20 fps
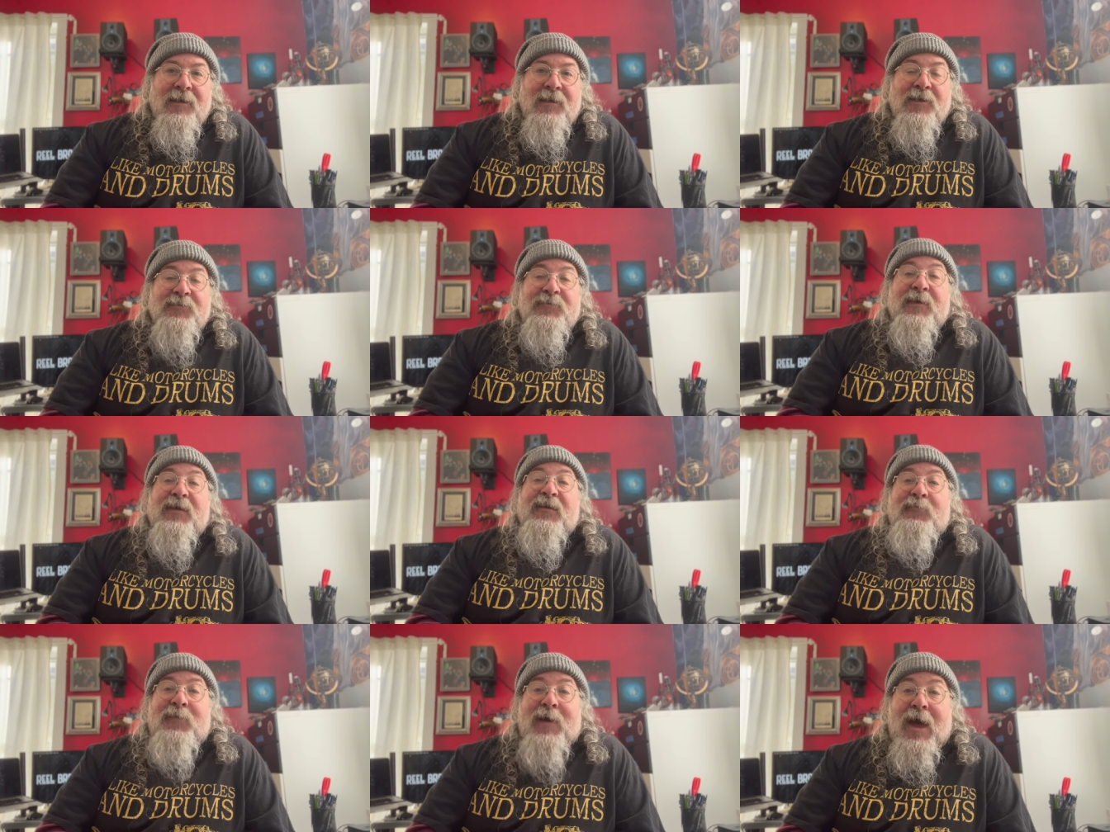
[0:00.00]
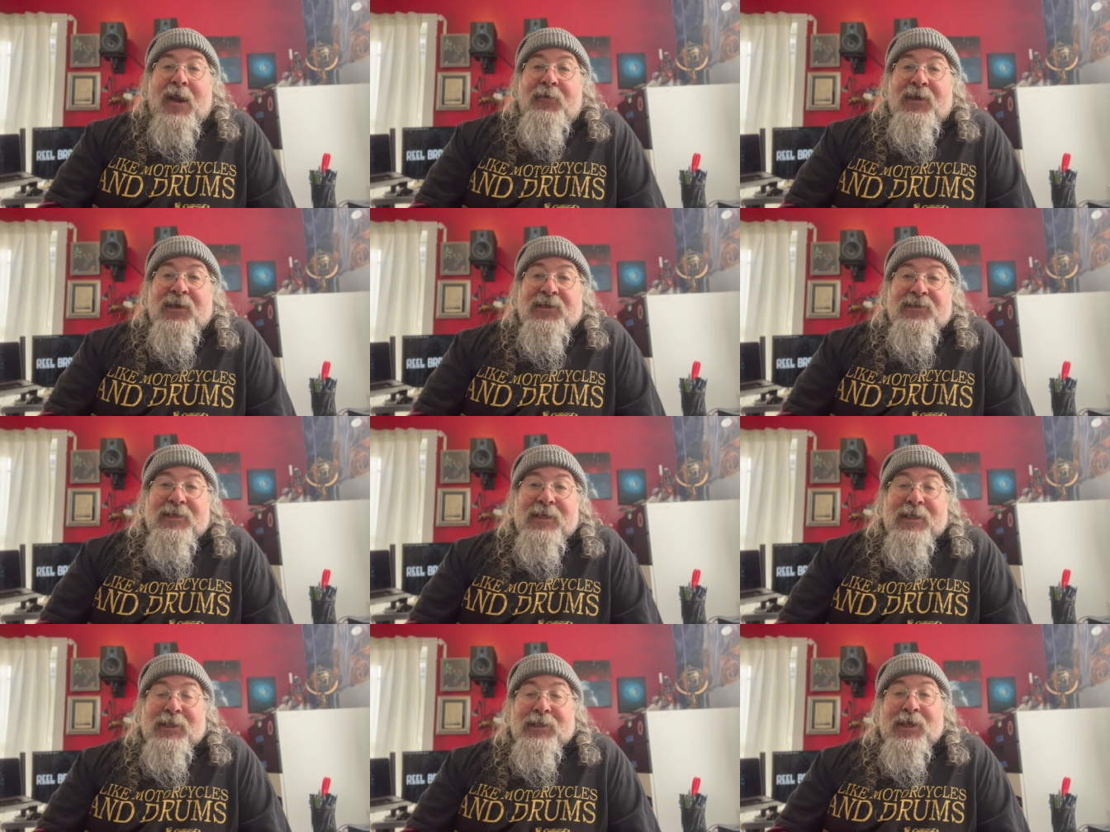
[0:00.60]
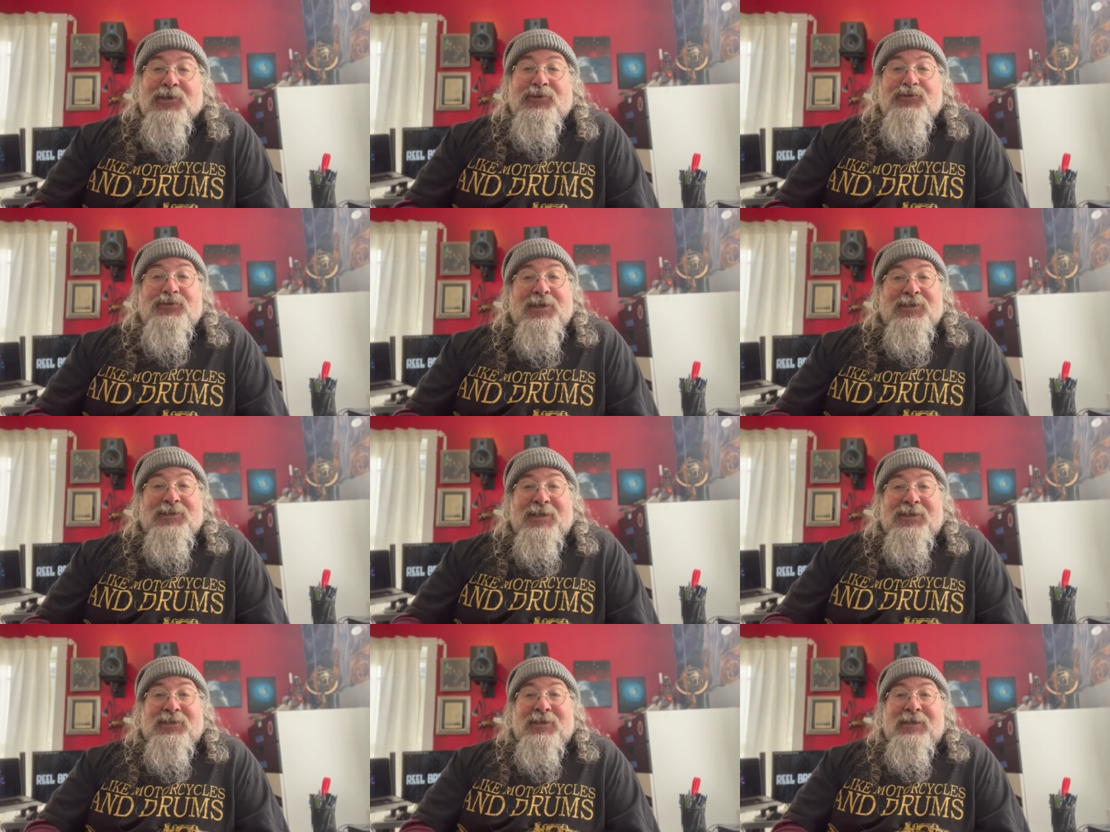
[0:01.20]
Speaking of batteries, let's
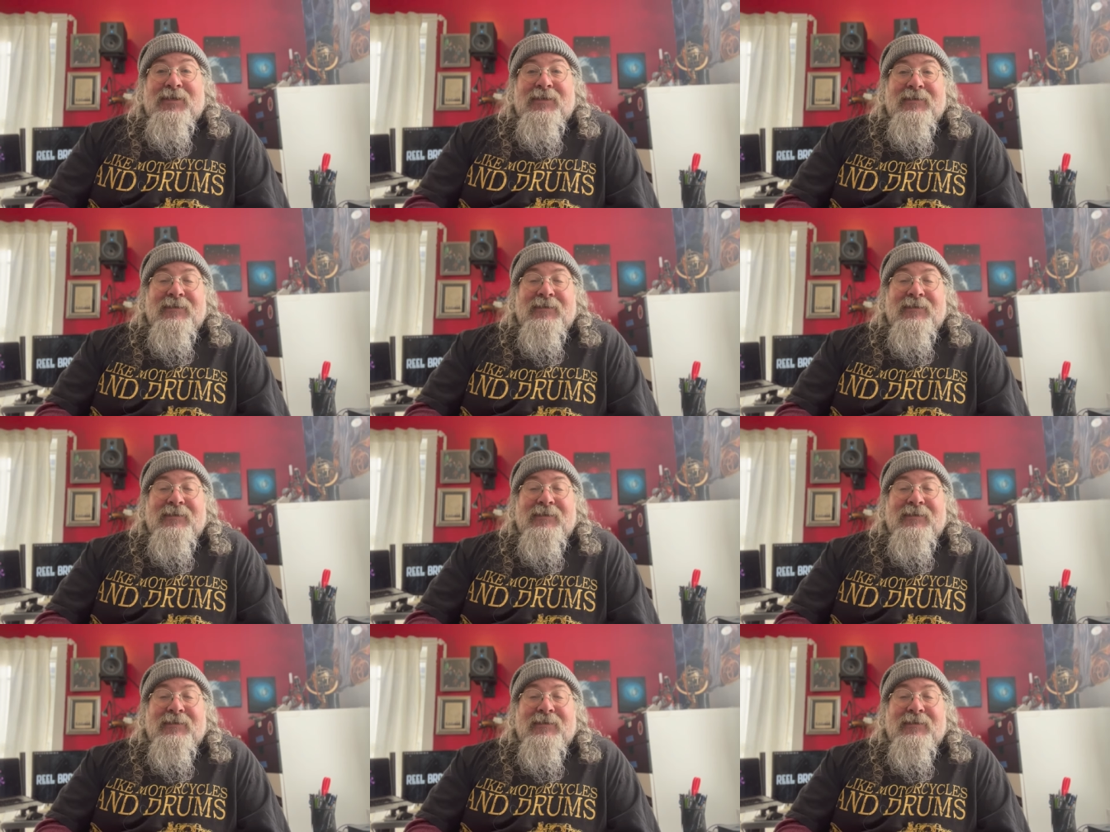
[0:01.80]
transition.